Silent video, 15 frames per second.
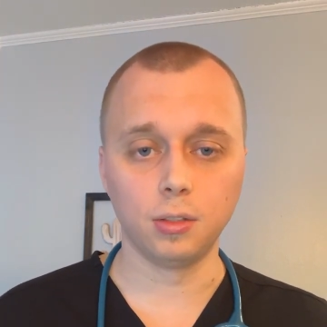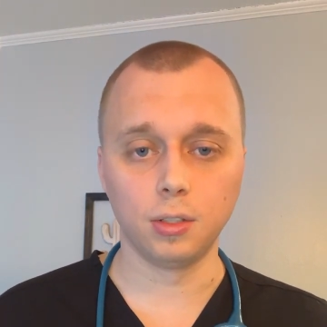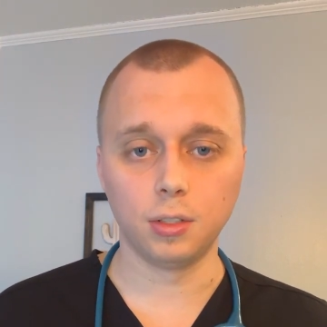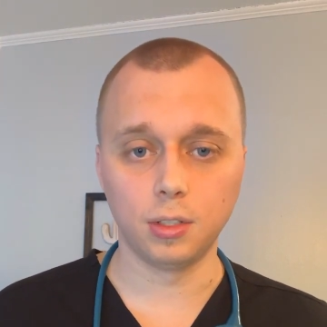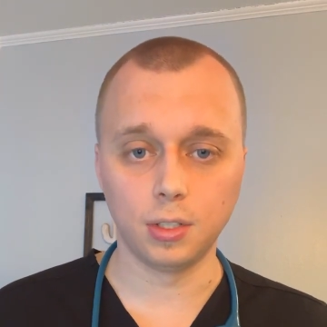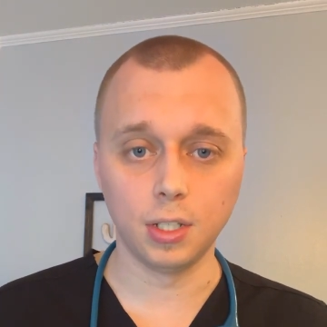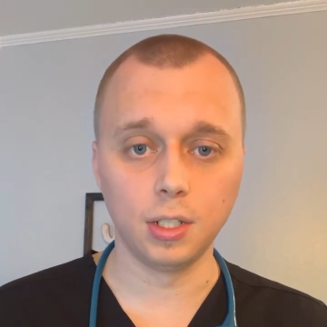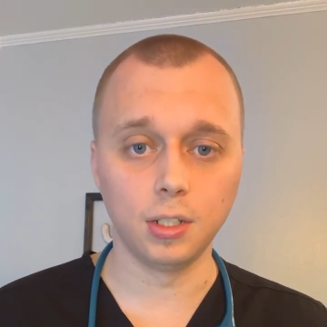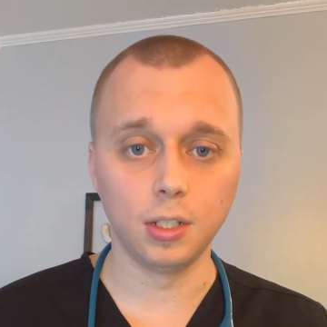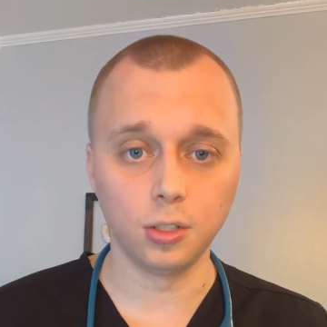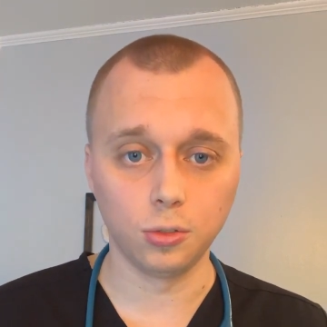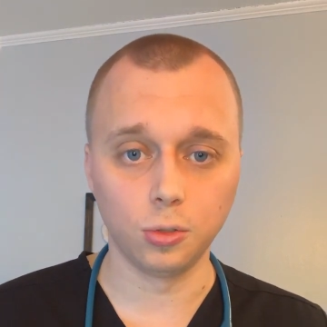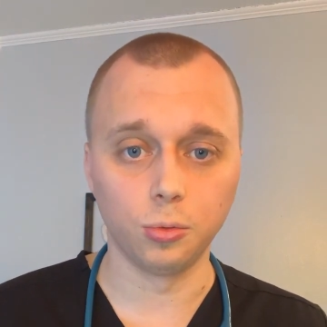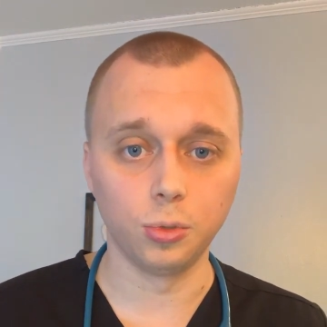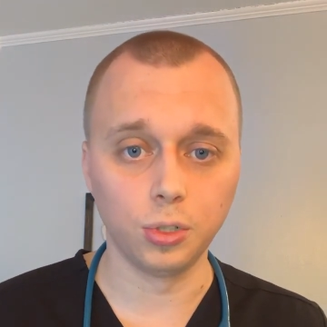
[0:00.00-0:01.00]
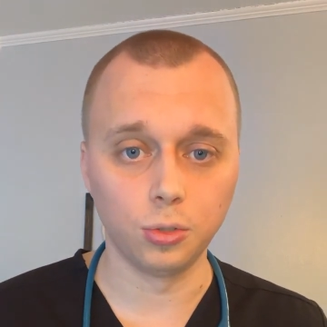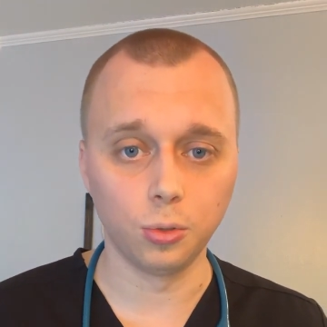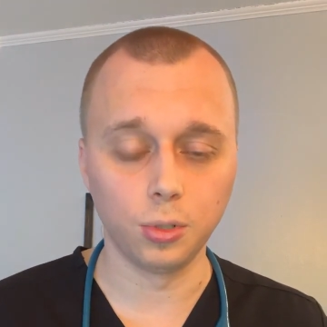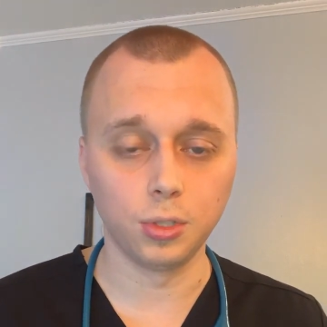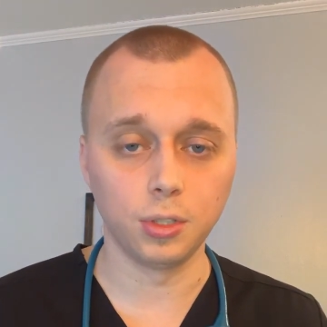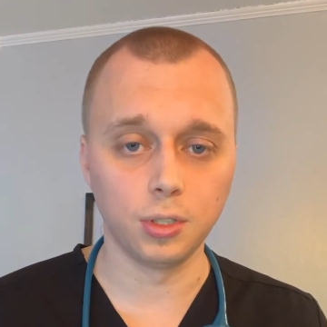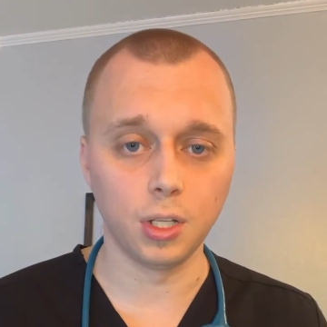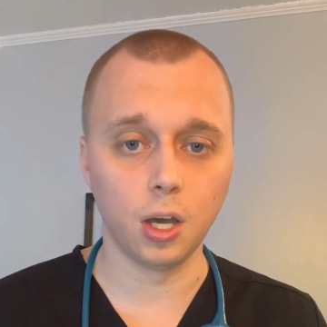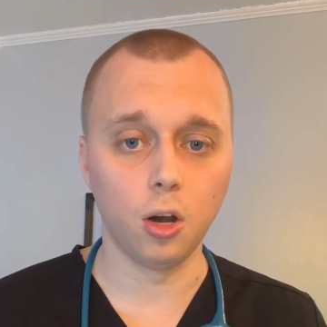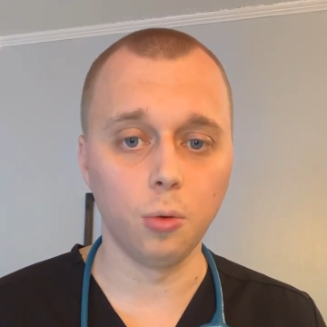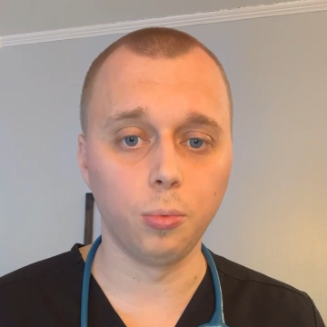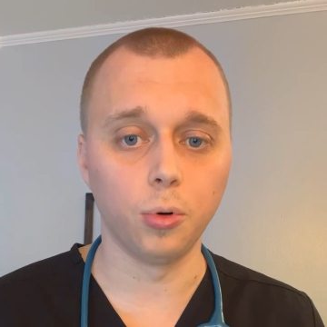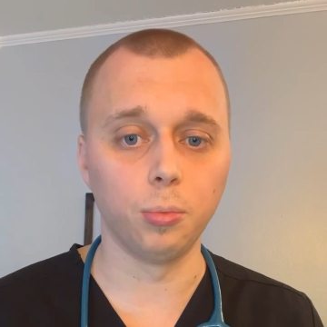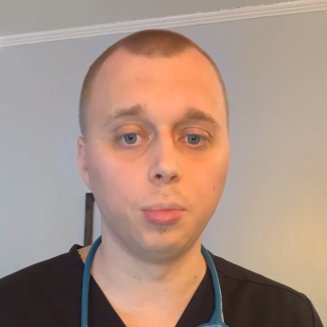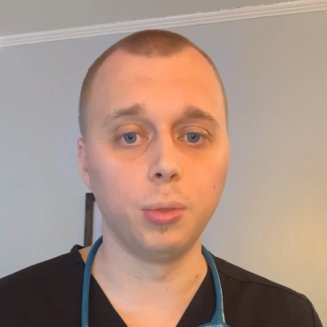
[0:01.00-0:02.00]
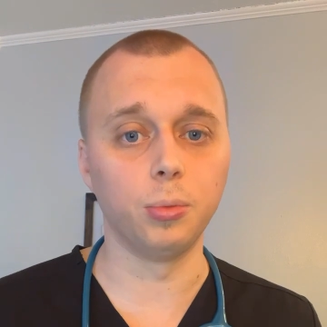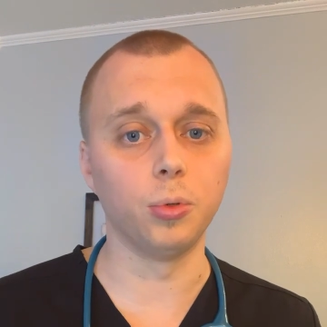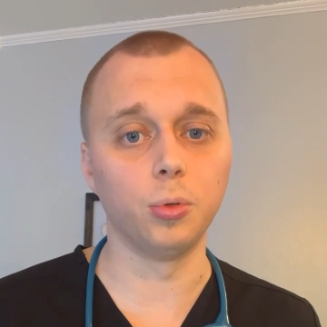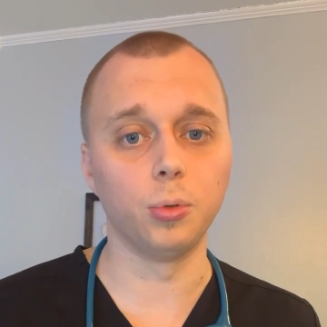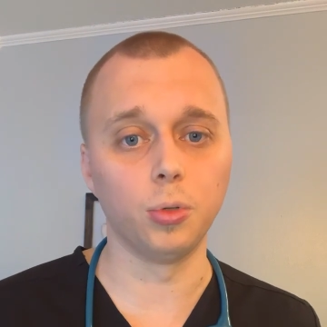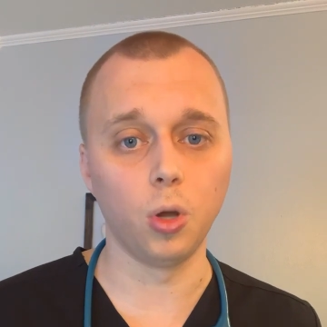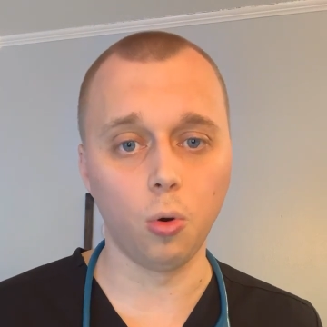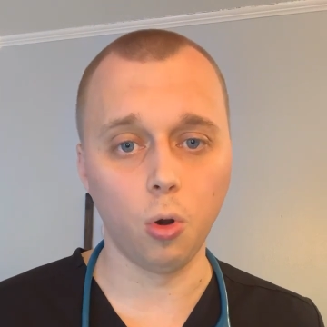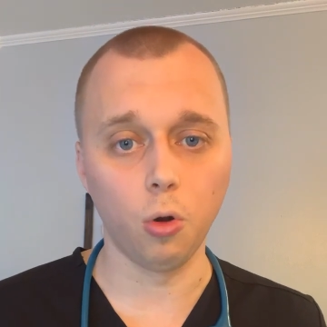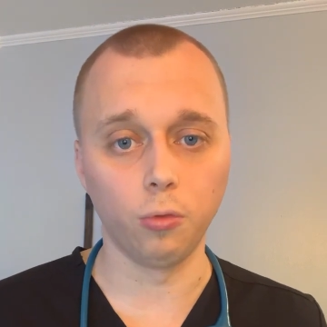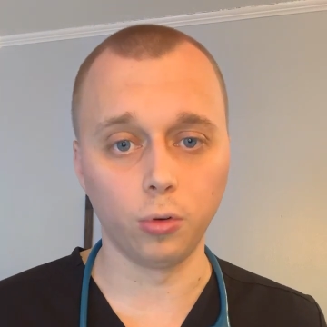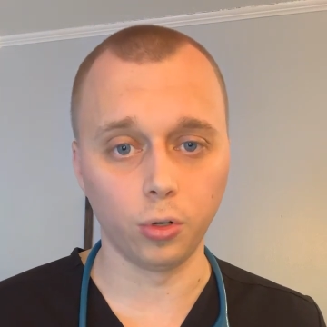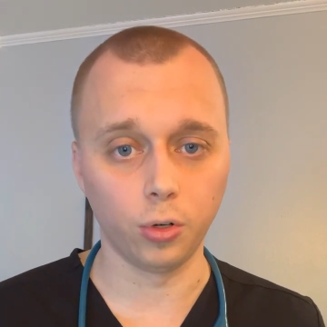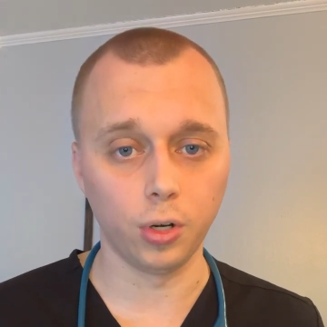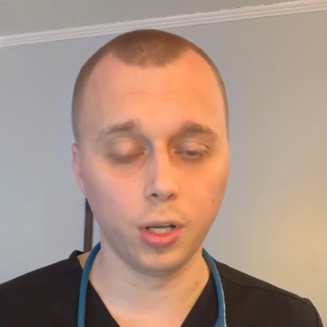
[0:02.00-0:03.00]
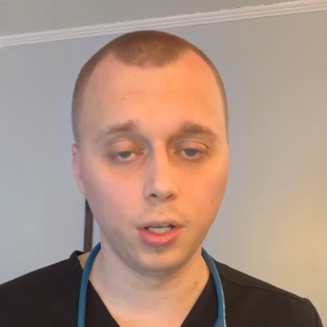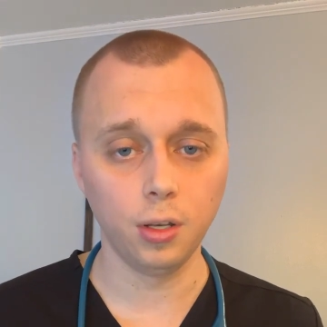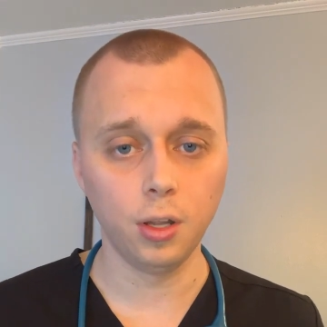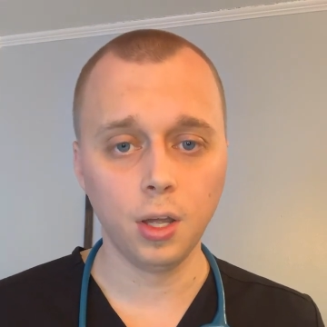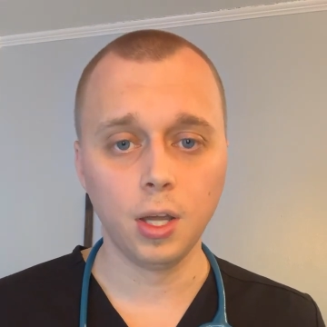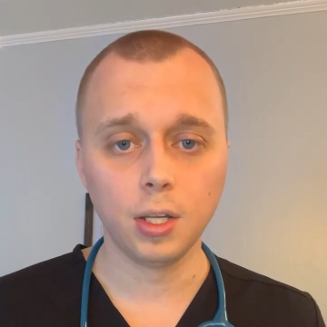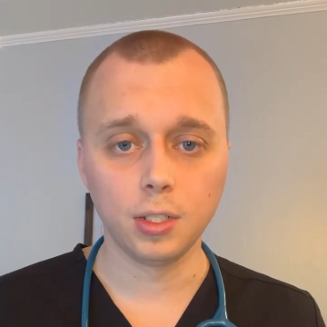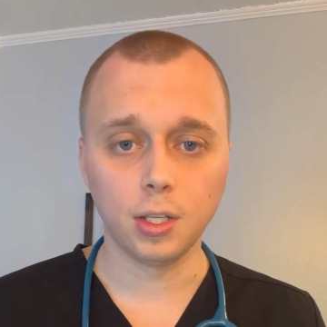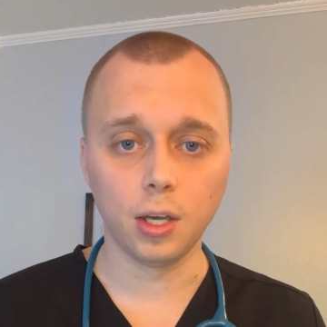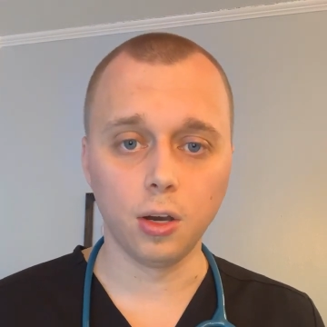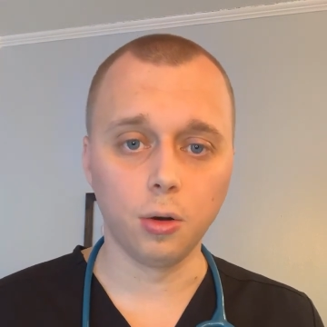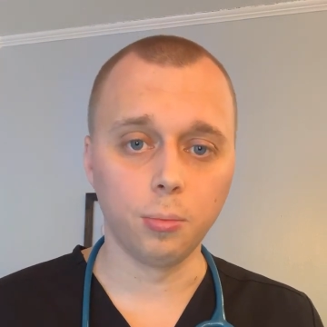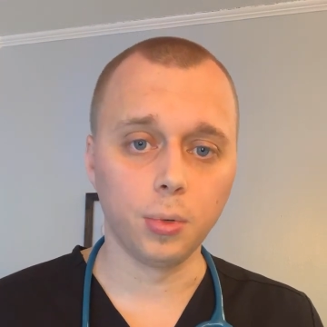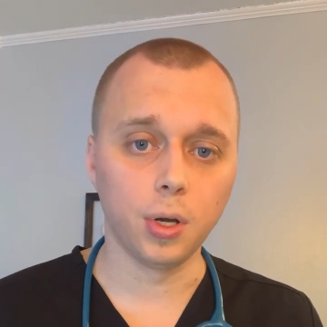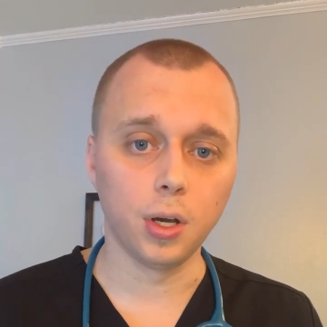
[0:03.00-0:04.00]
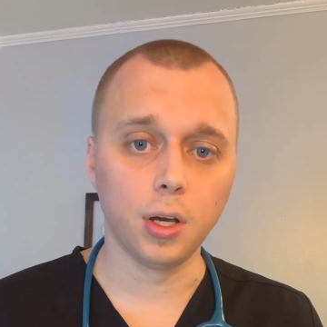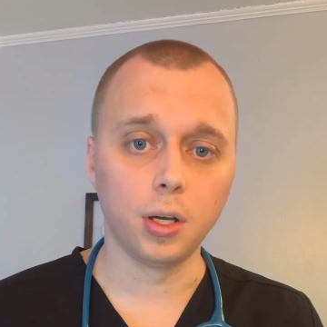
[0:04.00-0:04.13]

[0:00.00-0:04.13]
send additional resources to help, or people would go over grid to help